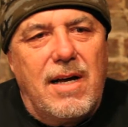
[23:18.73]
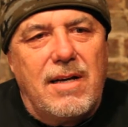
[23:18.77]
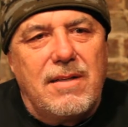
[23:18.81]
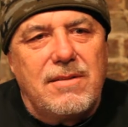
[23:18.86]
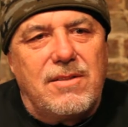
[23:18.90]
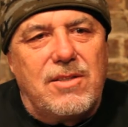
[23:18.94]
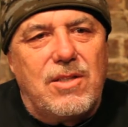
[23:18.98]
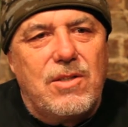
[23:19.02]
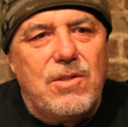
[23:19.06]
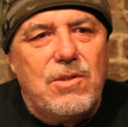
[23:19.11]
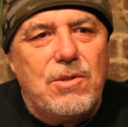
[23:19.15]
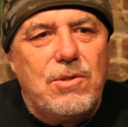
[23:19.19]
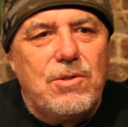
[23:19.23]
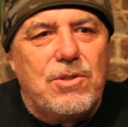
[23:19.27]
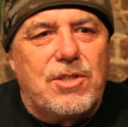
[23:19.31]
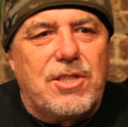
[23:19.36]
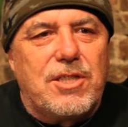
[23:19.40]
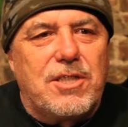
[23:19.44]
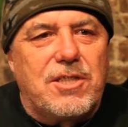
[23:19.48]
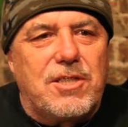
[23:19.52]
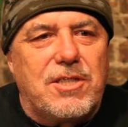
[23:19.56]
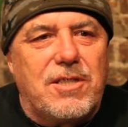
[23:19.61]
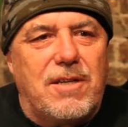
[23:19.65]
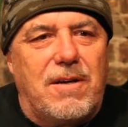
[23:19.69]
to use
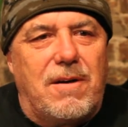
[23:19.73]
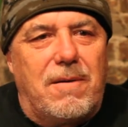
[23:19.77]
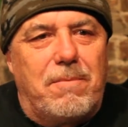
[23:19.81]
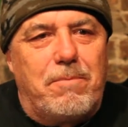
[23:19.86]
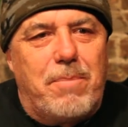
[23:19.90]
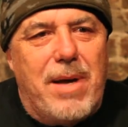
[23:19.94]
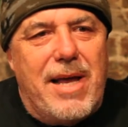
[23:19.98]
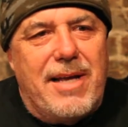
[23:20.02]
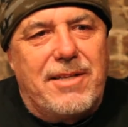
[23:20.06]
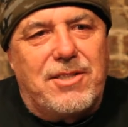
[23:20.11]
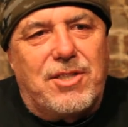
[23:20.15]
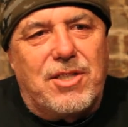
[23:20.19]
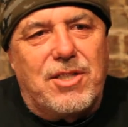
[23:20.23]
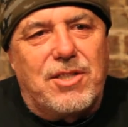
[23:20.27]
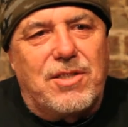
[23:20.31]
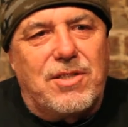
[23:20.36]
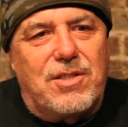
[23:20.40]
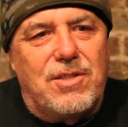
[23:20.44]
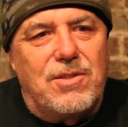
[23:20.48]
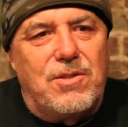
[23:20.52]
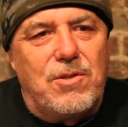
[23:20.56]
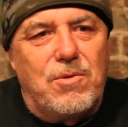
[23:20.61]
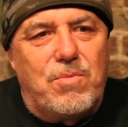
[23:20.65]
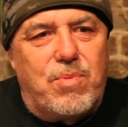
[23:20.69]
as a basis
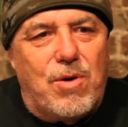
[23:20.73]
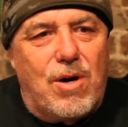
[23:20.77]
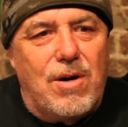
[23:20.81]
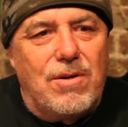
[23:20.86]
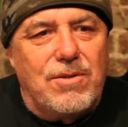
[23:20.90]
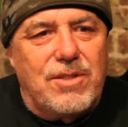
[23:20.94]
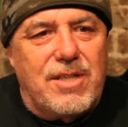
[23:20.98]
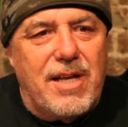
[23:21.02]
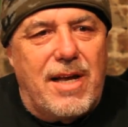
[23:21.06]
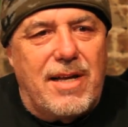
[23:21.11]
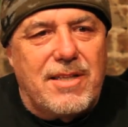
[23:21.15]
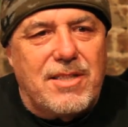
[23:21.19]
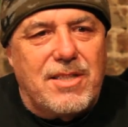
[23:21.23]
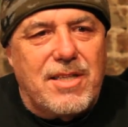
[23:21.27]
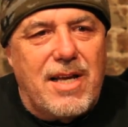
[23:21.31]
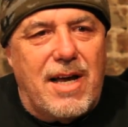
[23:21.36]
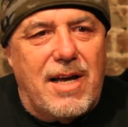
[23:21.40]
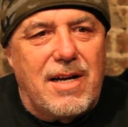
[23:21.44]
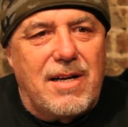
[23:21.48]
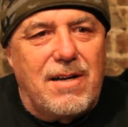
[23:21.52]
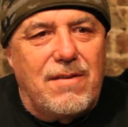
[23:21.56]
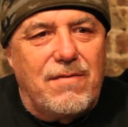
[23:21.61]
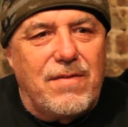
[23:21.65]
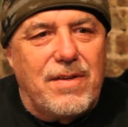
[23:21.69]
to do protests
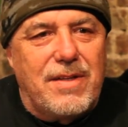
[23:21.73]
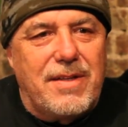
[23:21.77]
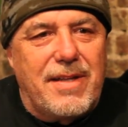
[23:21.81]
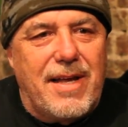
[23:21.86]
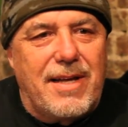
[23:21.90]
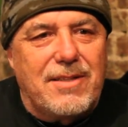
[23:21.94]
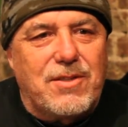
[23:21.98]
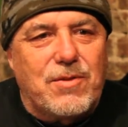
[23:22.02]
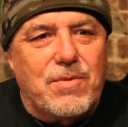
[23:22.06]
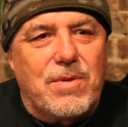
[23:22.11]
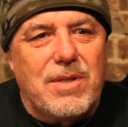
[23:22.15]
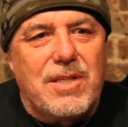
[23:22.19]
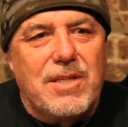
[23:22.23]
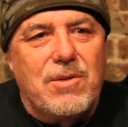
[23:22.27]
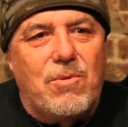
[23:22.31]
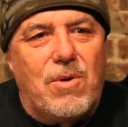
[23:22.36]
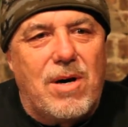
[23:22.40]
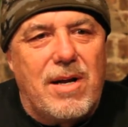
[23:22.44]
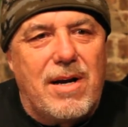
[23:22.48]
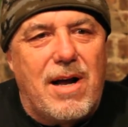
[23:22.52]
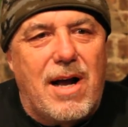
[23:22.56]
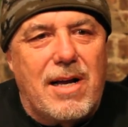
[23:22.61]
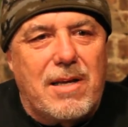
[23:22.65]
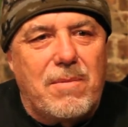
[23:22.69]
out of, and that's really
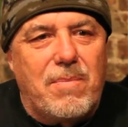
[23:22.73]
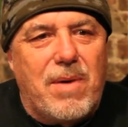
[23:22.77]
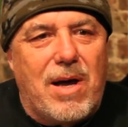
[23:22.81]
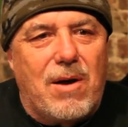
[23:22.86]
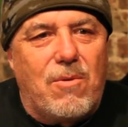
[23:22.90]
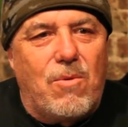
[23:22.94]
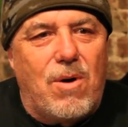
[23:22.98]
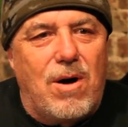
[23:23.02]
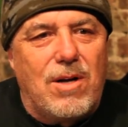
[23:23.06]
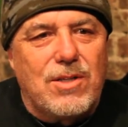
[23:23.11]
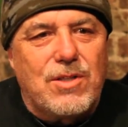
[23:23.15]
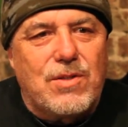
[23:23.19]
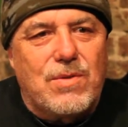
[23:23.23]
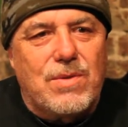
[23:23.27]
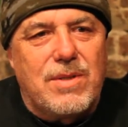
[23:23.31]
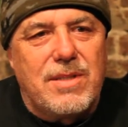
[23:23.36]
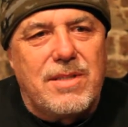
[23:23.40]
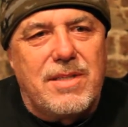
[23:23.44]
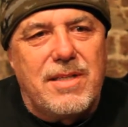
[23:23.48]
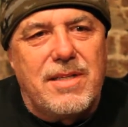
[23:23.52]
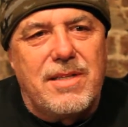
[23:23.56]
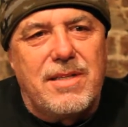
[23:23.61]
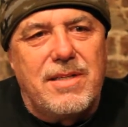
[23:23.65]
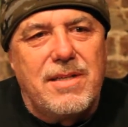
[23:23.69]
what Occupy Wall
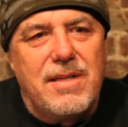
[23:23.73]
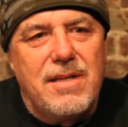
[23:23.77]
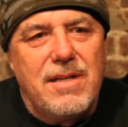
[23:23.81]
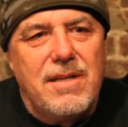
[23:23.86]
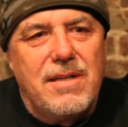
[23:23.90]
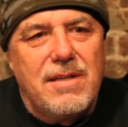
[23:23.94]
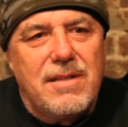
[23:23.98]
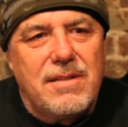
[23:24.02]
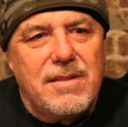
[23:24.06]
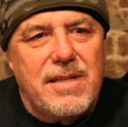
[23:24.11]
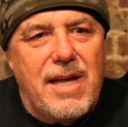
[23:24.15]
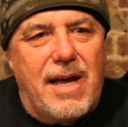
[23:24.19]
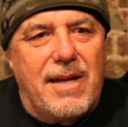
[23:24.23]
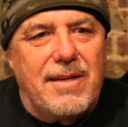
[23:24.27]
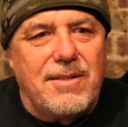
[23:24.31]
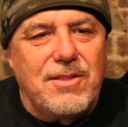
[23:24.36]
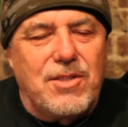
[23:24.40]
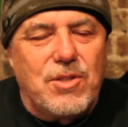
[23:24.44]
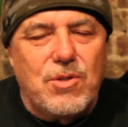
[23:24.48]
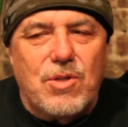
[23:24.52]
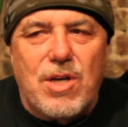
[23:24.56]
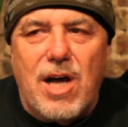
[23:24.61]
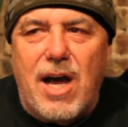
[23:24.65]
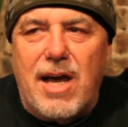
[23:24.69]
Street did down at
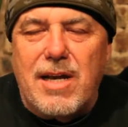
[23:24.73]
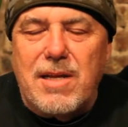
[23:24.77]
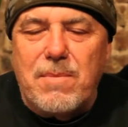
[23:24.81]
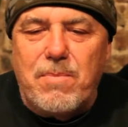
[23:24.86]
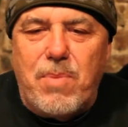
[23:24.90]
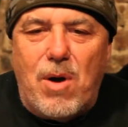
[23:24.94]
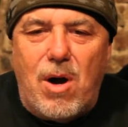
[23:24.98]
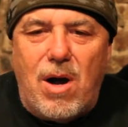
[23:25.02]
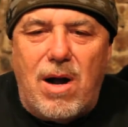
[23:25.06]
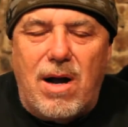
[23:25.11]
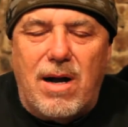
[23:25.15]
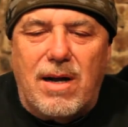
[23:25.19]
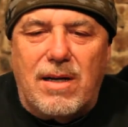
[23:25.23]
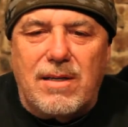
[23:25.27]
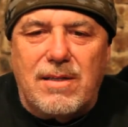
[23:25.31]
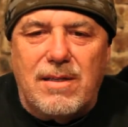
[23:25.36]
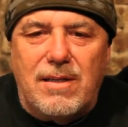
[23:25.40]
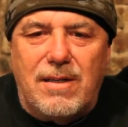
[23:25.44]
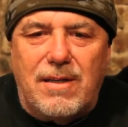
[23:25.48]
Zuccotti Park.